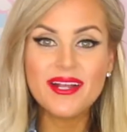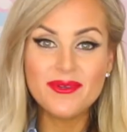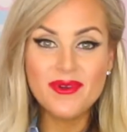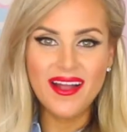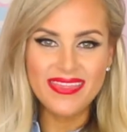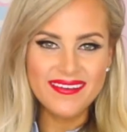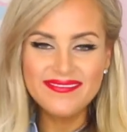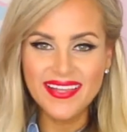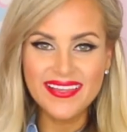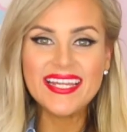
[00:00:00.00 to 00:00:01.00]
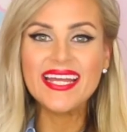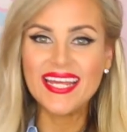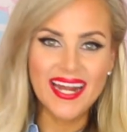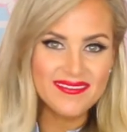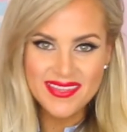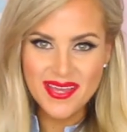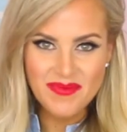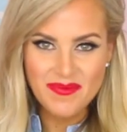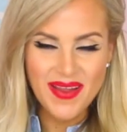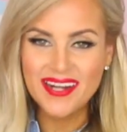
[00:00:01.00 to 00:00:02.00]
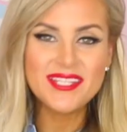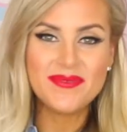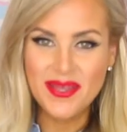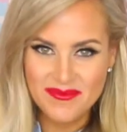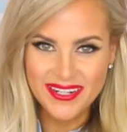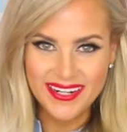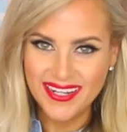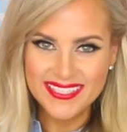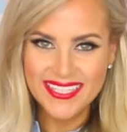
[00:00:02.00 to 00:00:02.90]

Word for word: we're gonna work on the filling and get everything prepared so we can put it all